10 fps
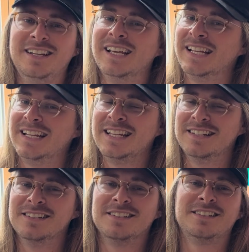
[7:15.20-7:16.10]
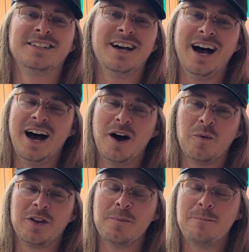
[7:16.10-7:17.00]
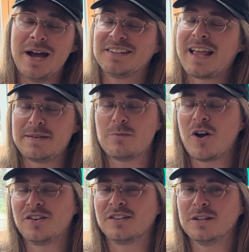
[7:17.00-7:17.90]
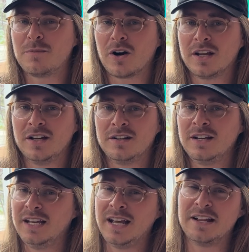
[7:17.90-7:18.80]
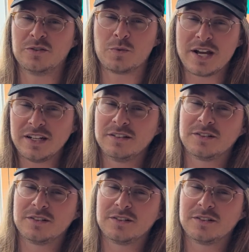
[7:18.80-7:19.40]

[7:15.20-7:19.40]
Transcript: It is one of the best gaming monitors on the market. It has a rating